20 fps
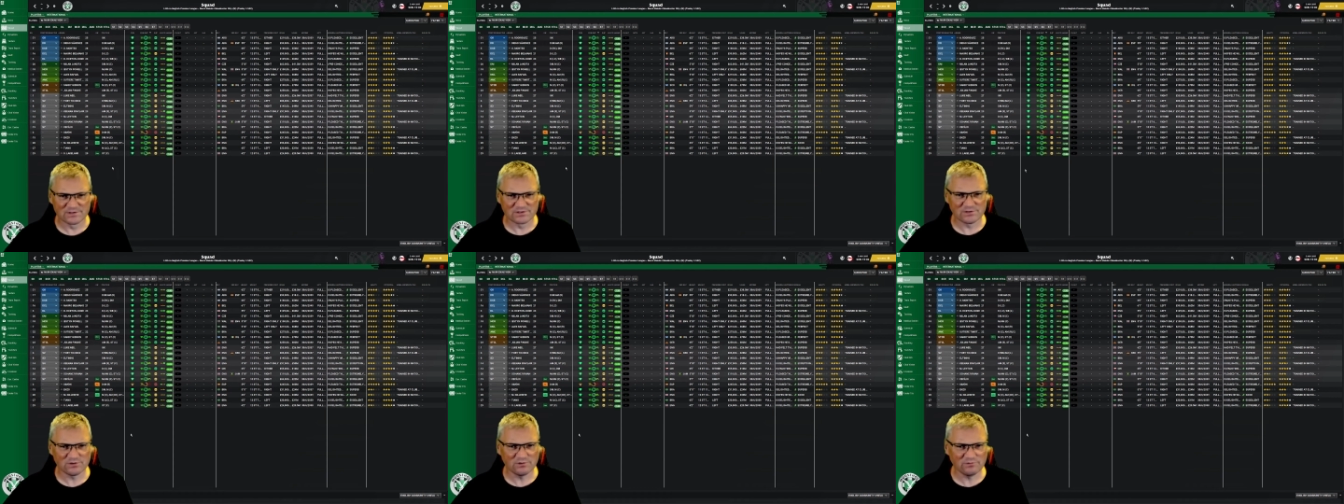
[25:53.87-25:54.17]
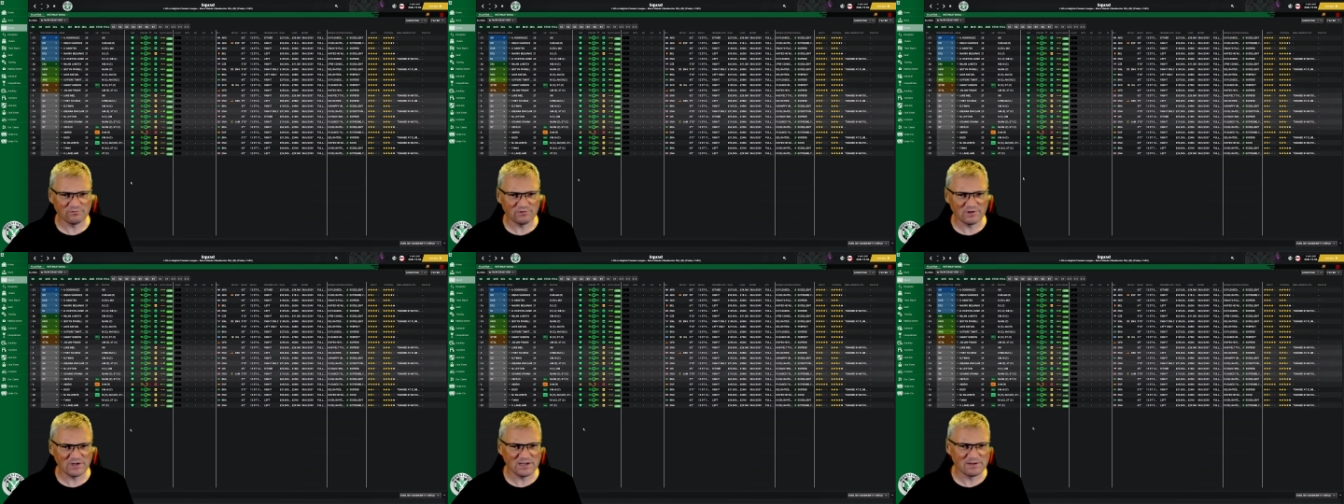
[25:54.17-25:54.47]
So
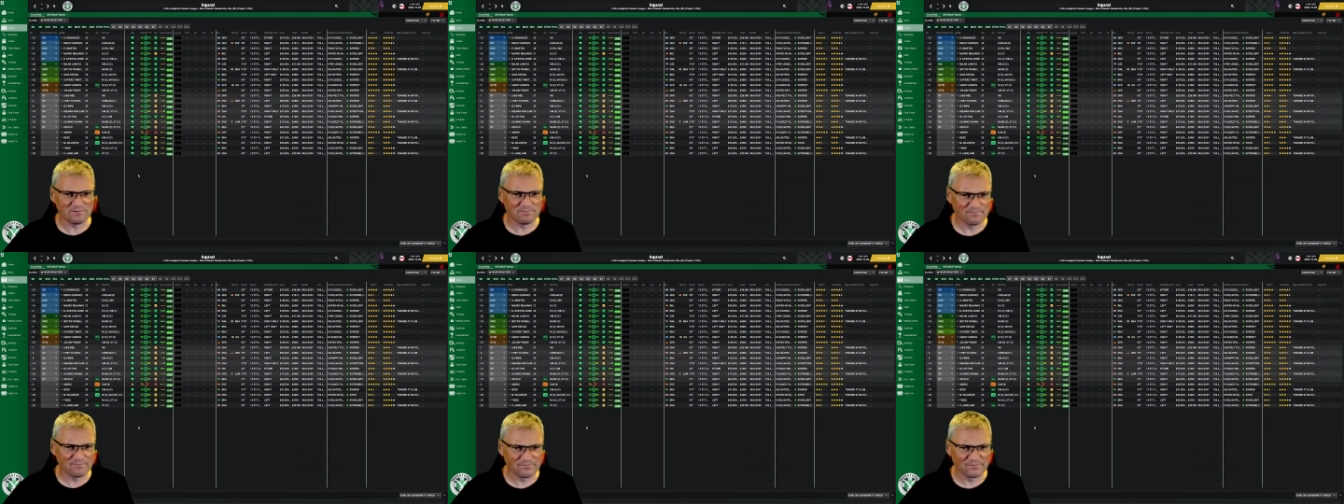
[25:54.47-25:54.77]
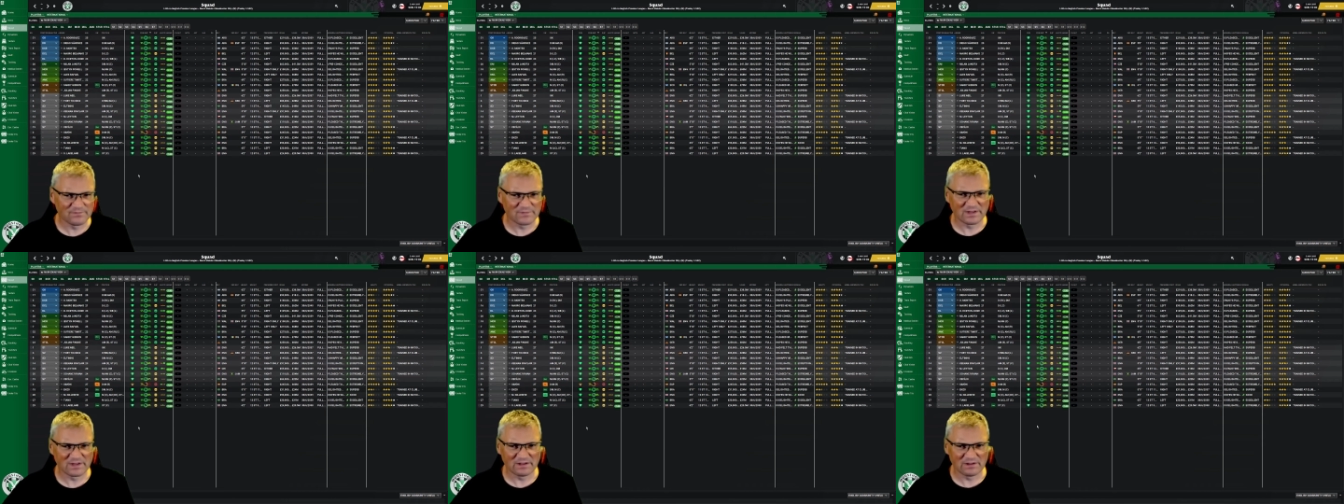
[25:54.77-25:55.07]
not really,
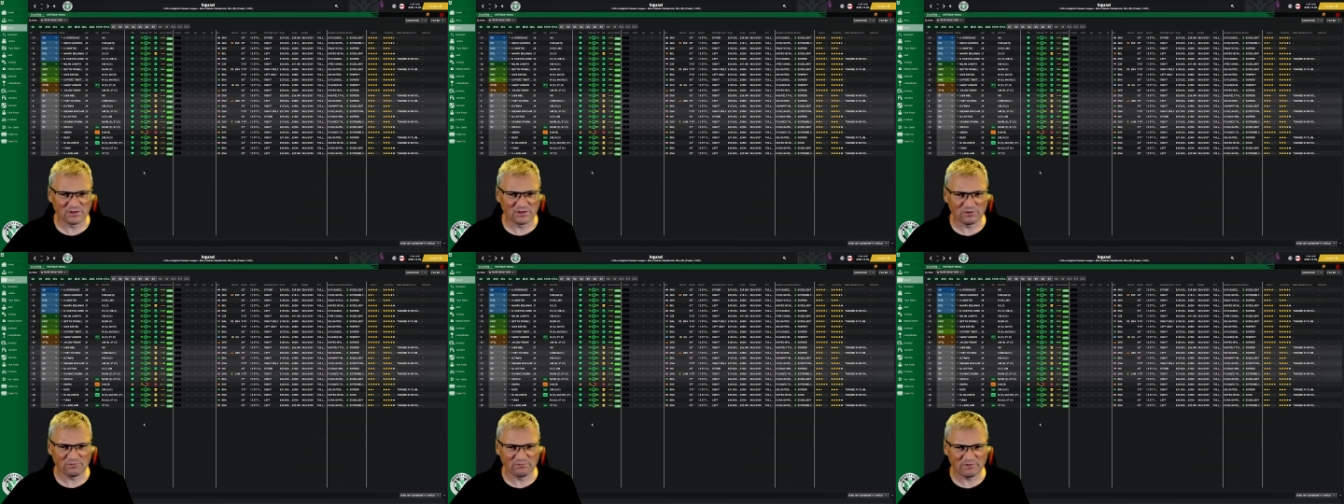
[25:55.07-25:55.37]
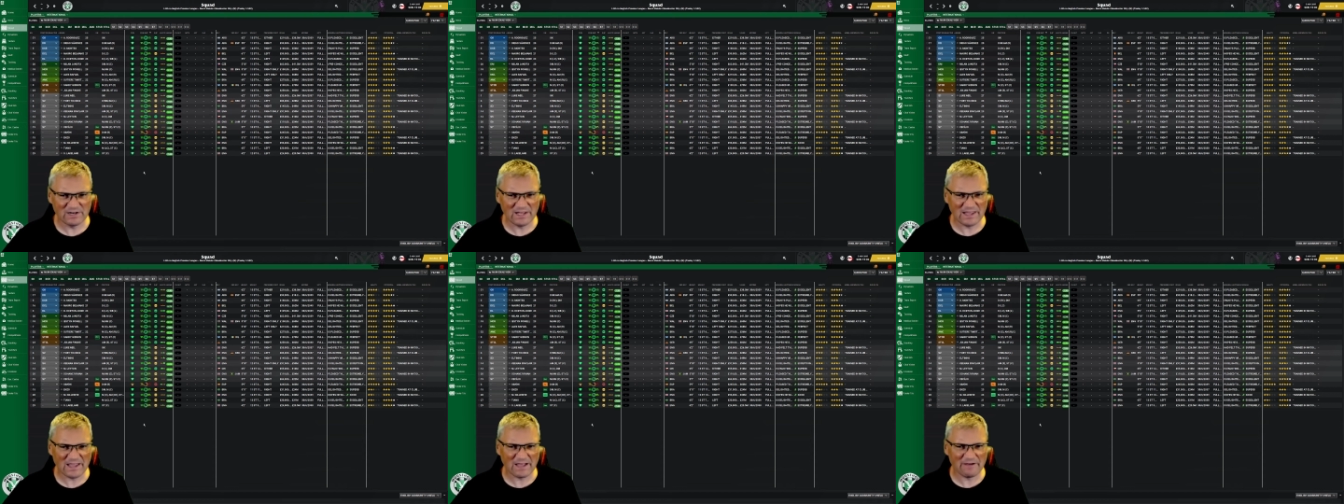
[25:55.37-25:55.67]

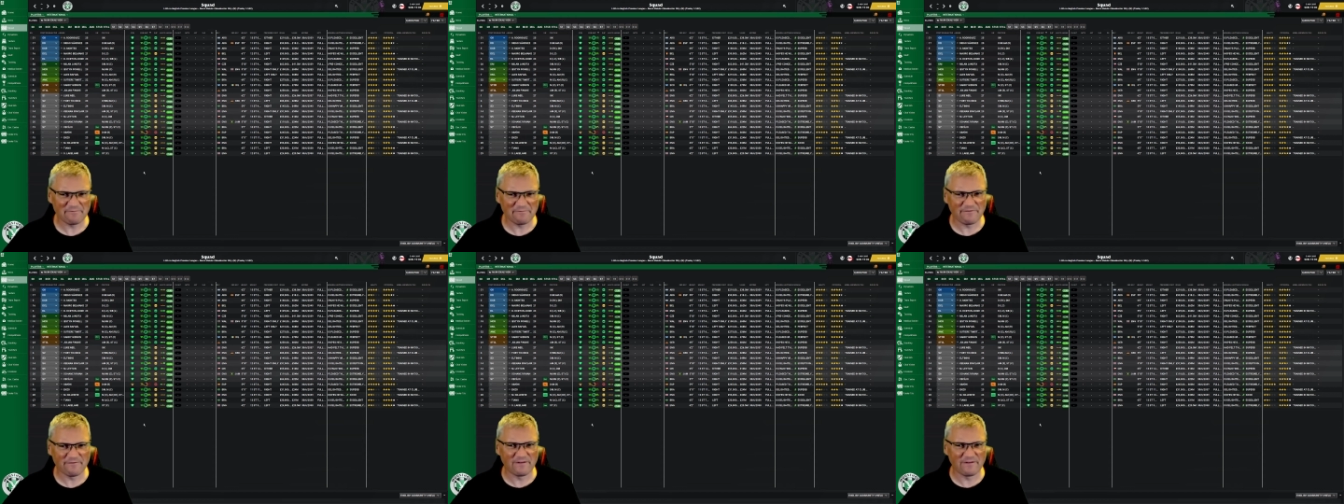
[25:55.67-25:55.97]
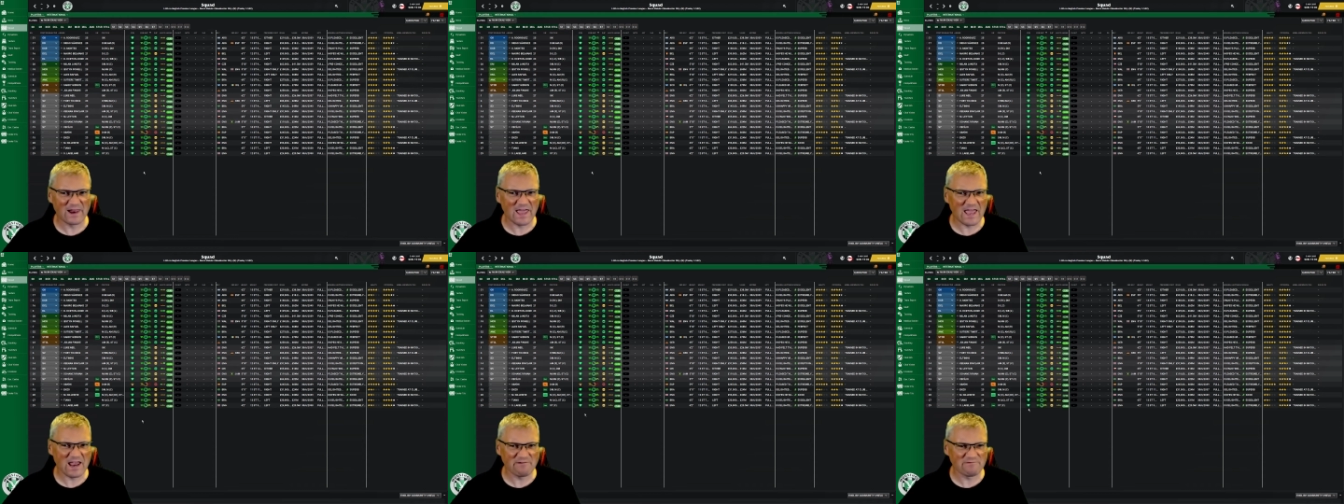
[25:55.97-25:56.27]
not really that
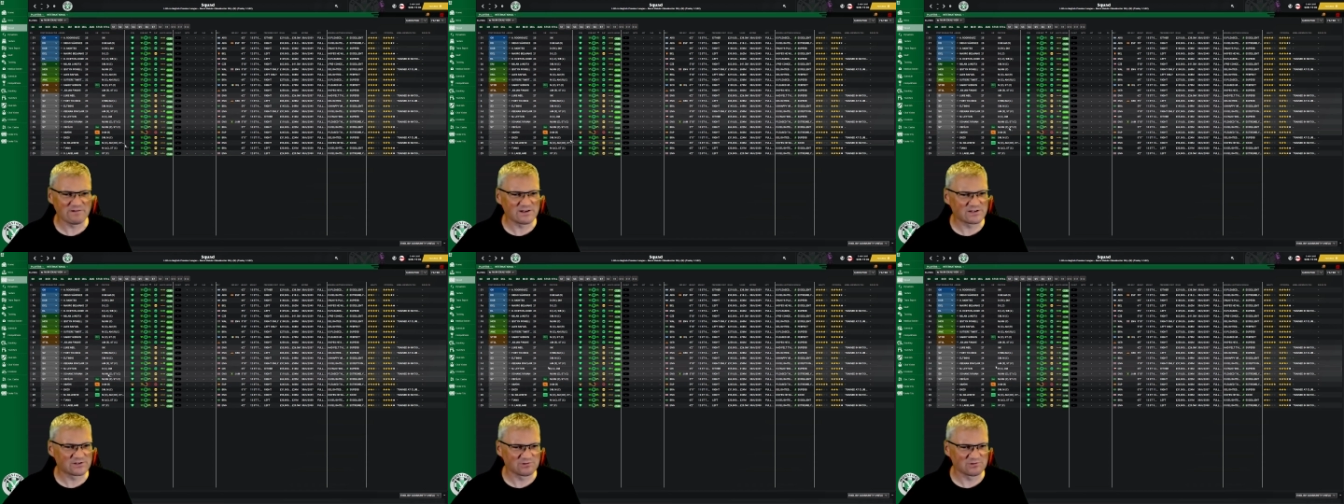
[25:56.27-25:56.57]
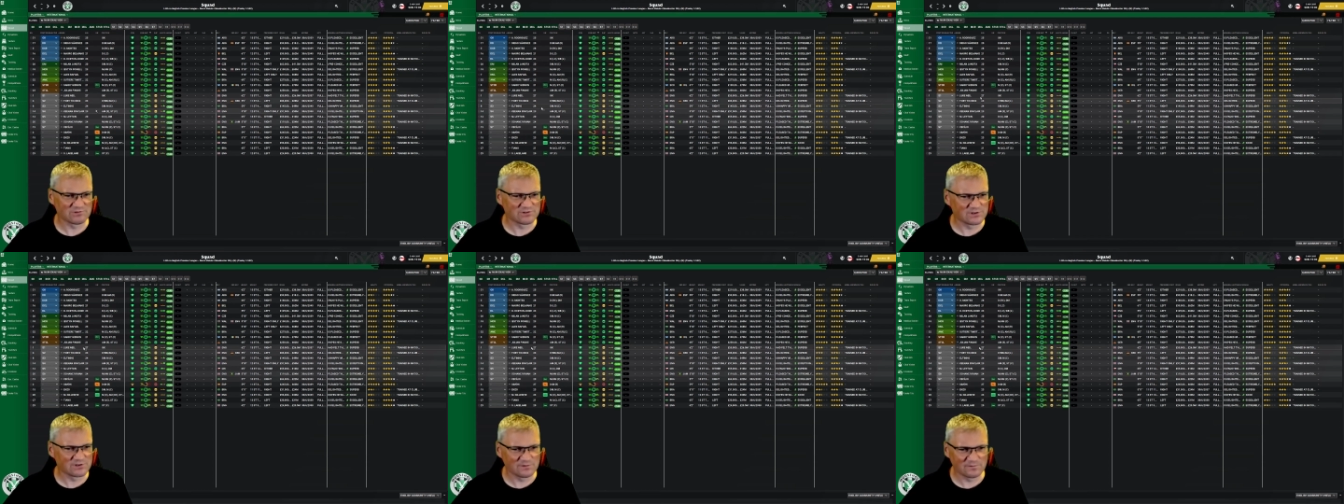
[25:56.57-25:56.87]
flary
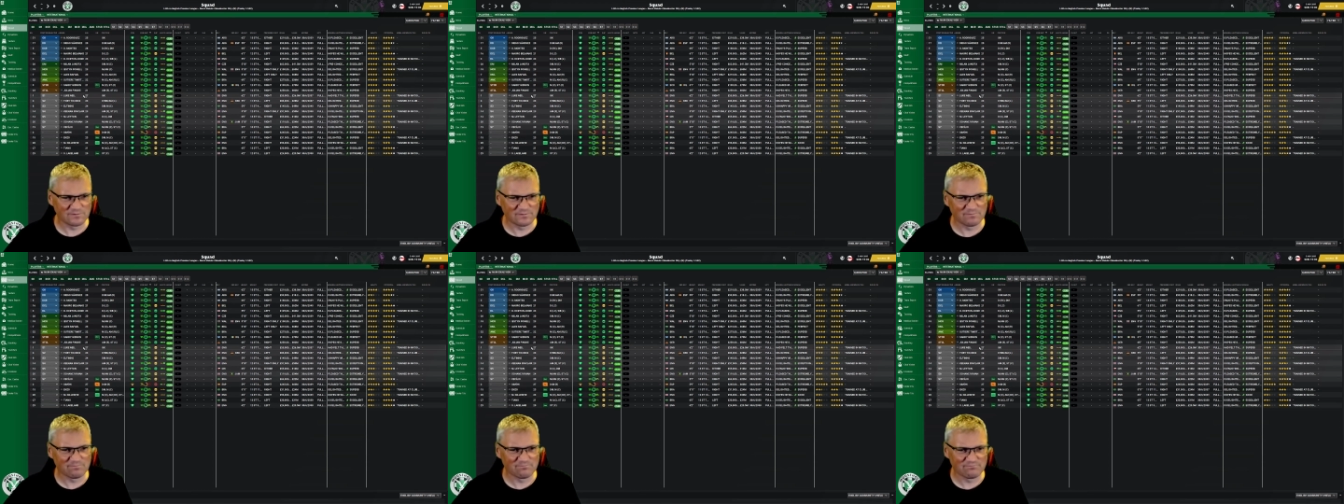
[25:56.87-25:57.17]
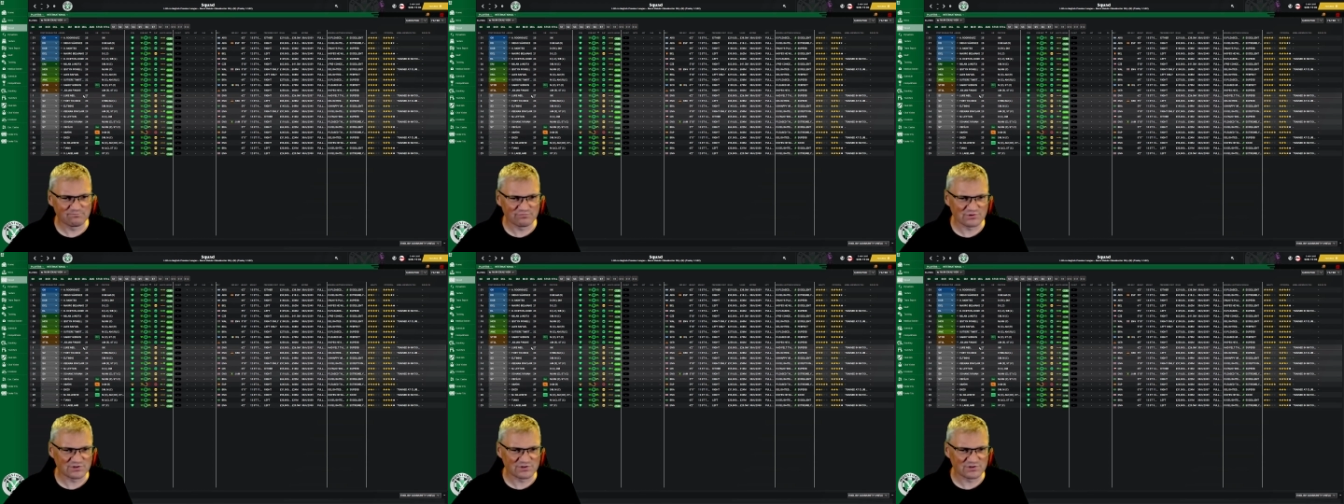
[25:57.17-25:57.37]
sort of